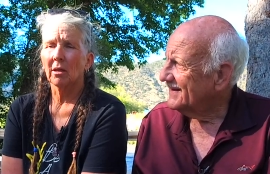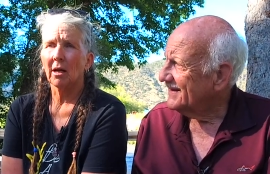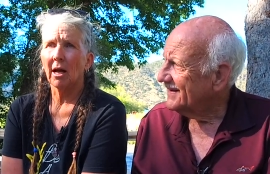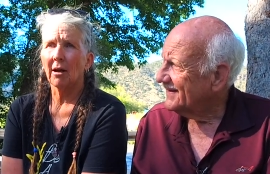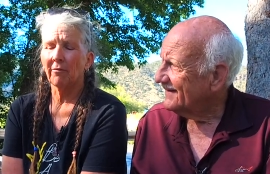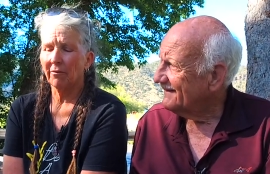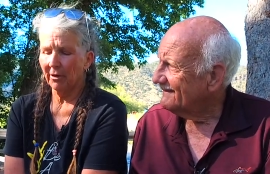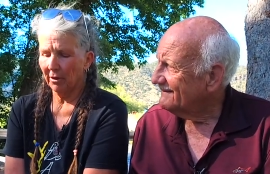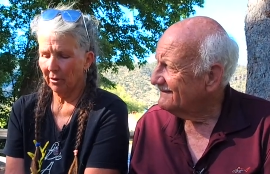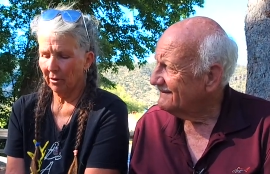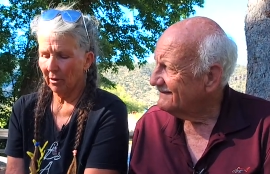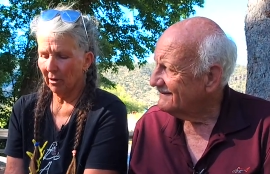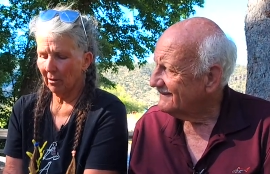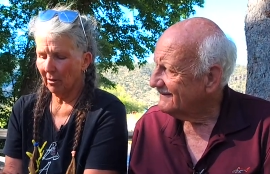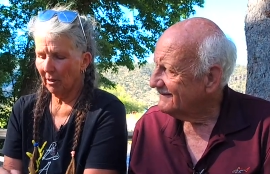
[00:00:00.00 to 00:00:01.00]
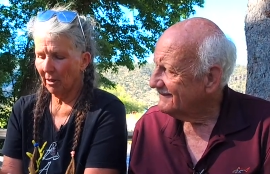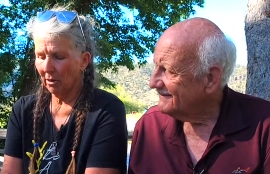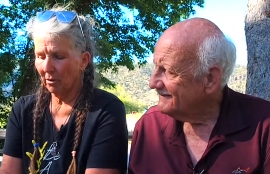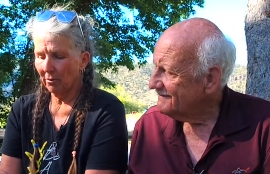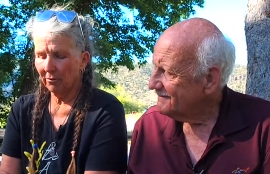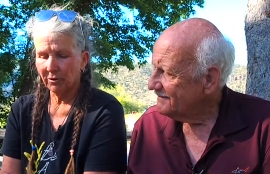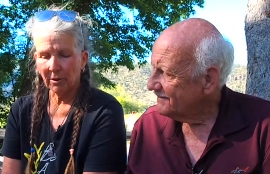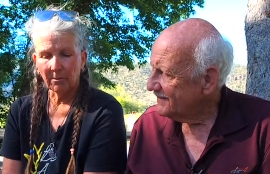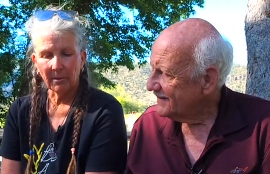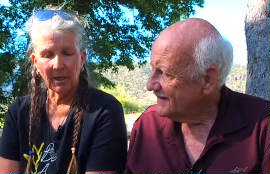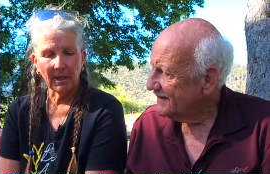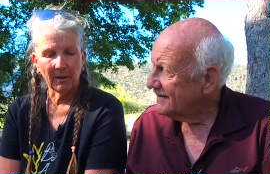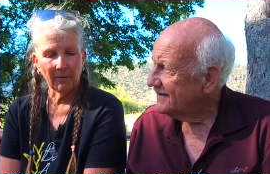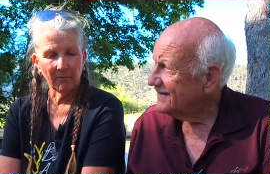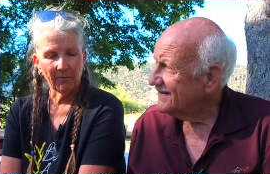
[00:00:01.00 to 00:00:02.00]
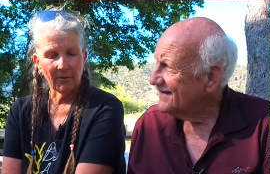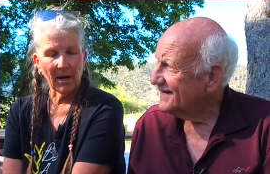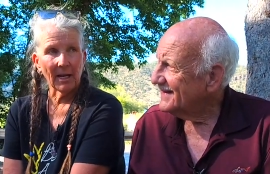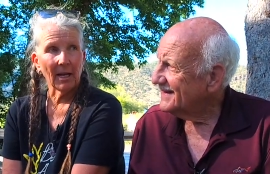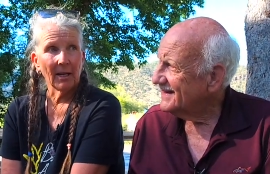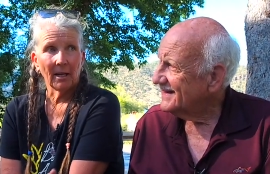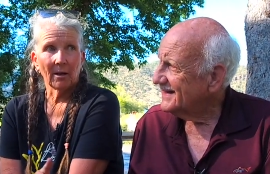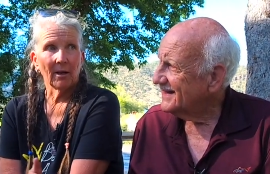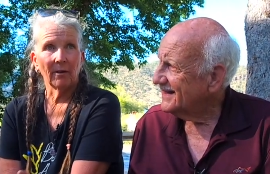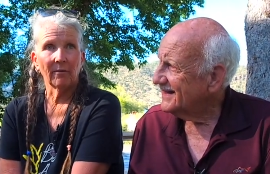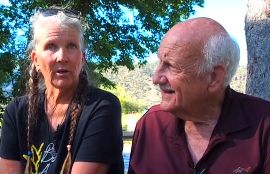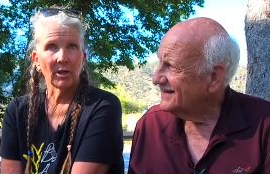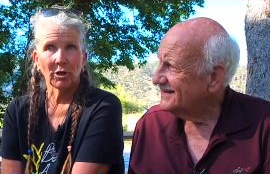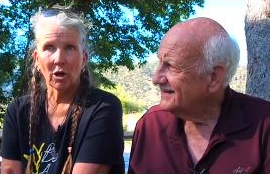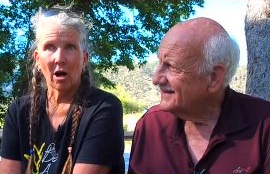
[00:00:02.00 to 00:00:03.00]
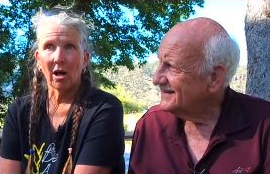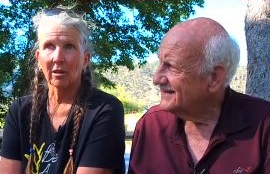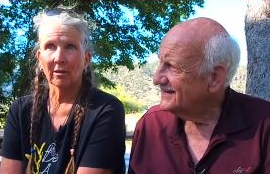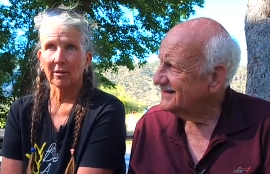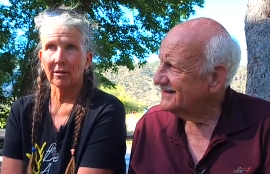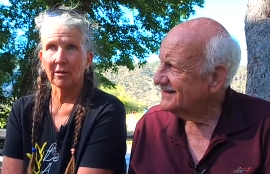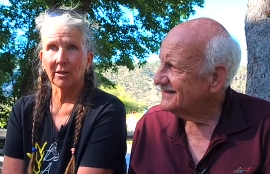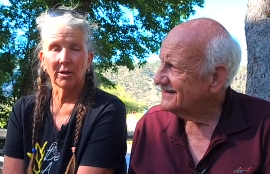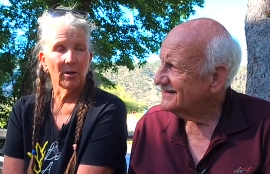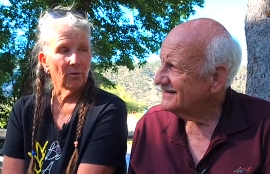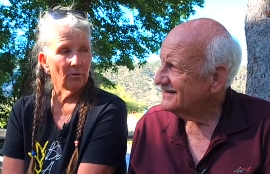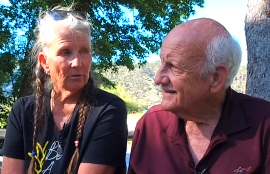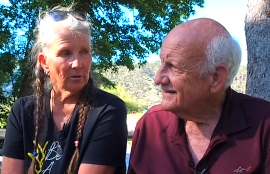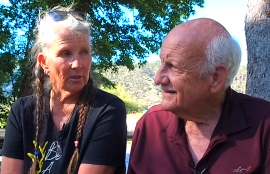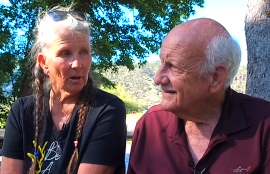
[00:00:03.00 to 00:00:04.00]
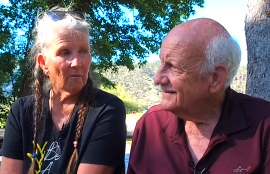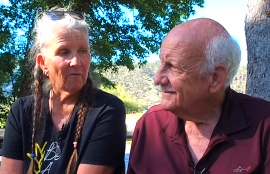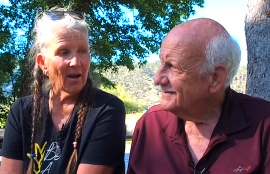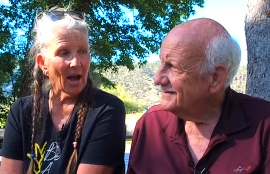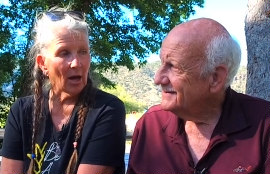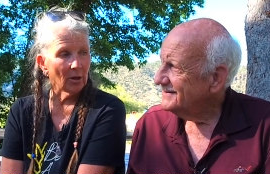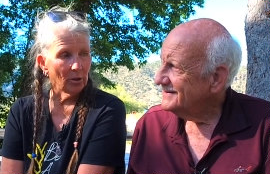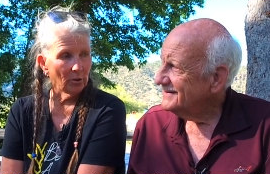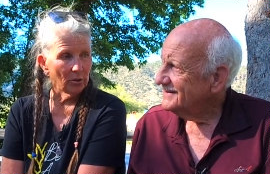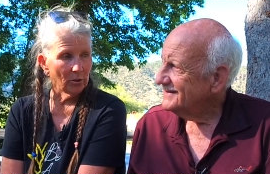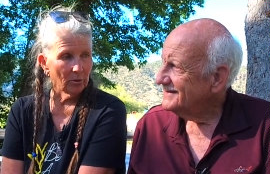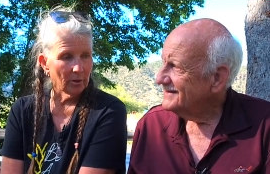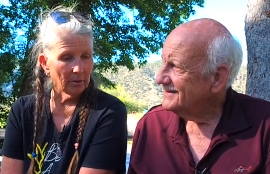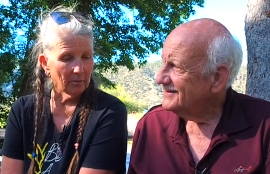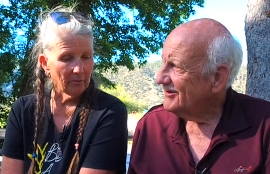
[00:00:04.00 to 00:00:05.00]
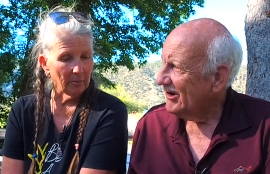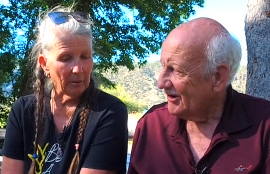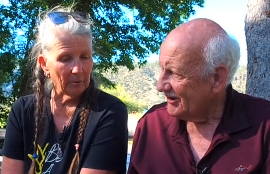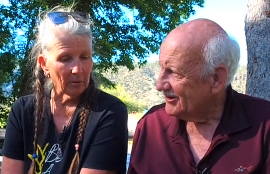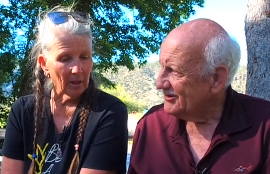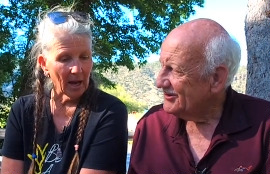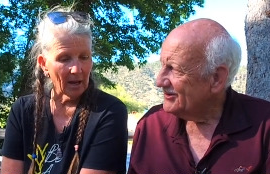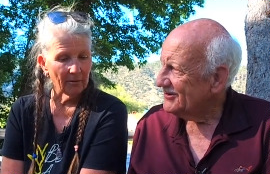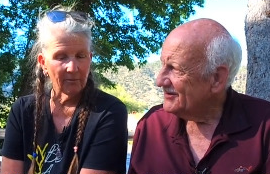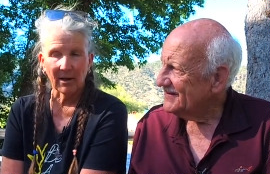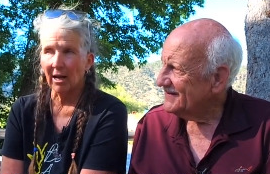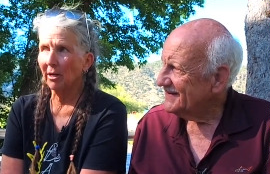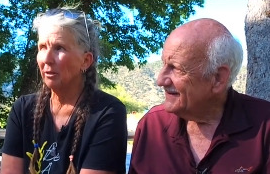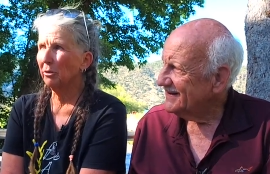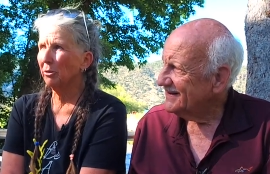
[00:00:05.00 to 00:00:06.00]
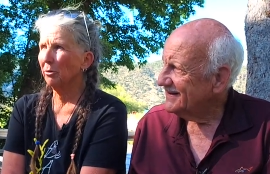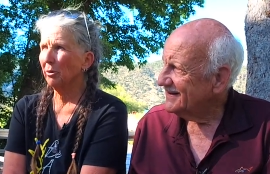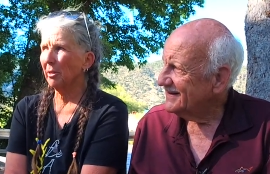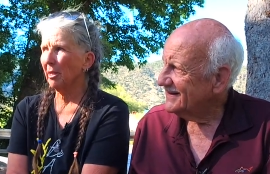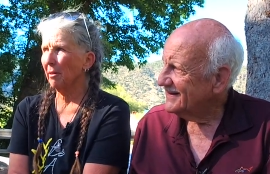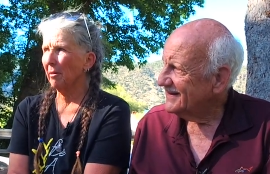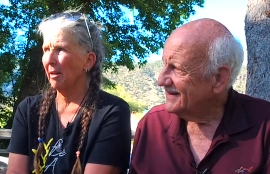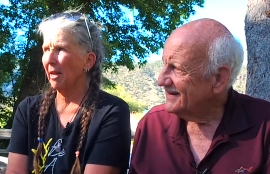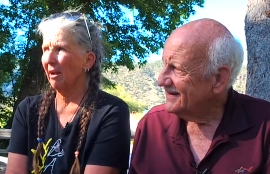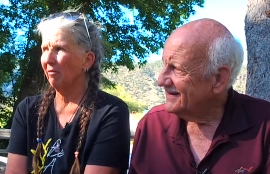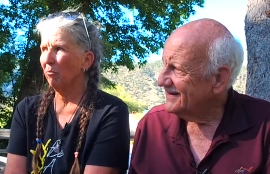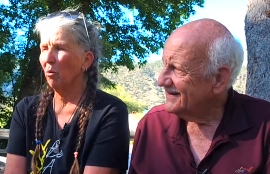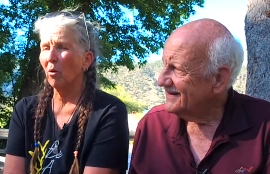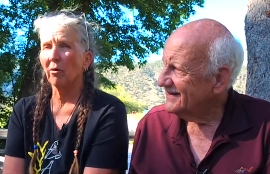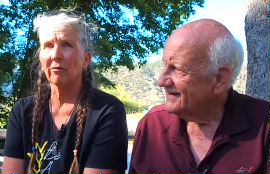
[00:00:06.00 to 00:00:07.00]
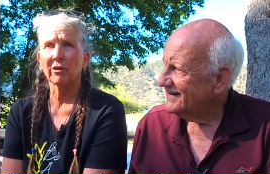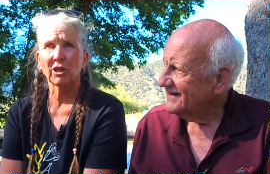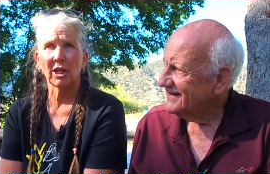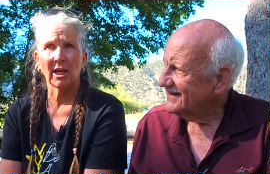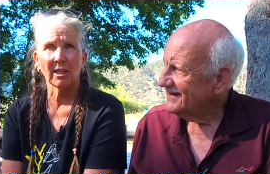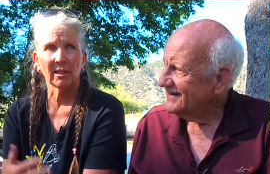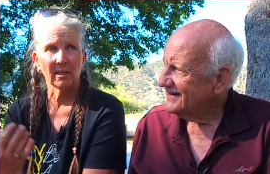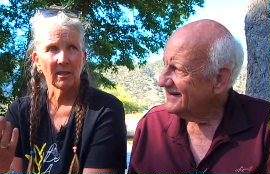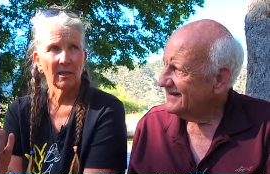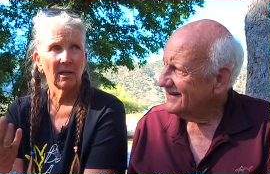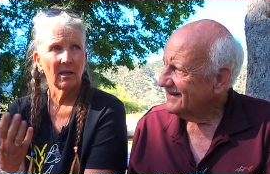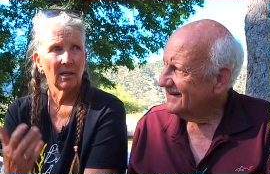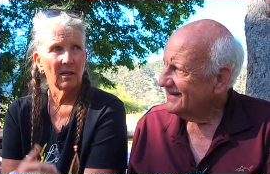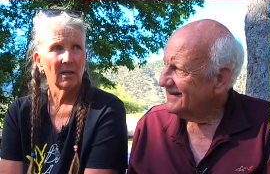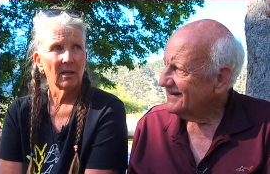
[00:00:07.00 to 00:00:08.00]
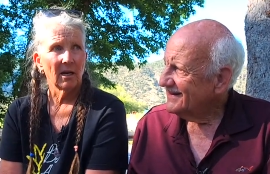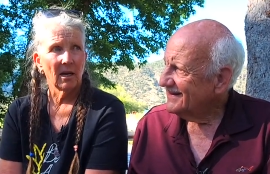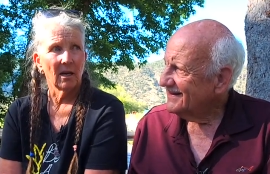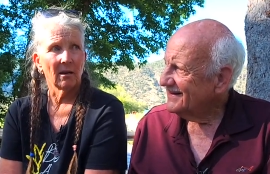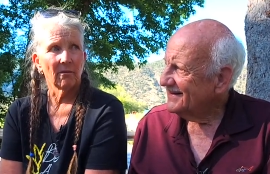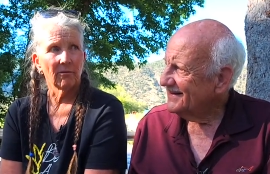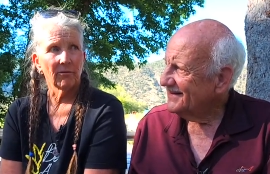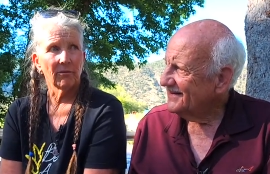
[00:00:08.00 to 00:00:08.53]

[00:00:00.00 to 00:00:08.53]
Speaker 1: I figure, you know, if somebody find, you know, even a dollar, you know, some value to it. If people uh-huh. add value to it, then they have more of a chance of